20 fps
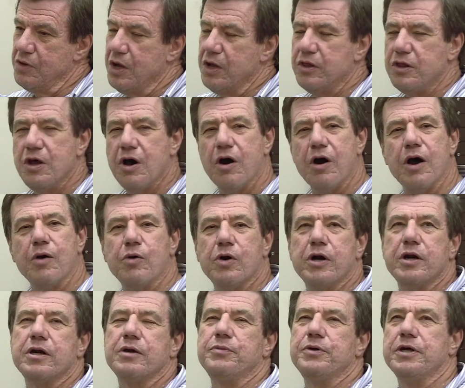No, I
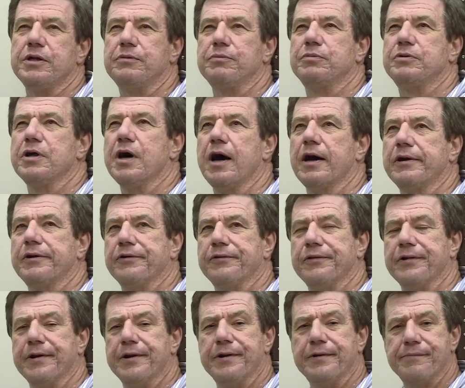wanted to be a doctor
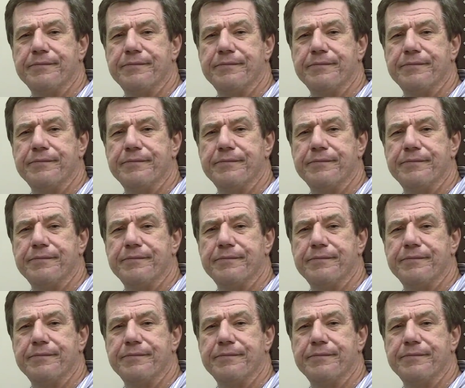then.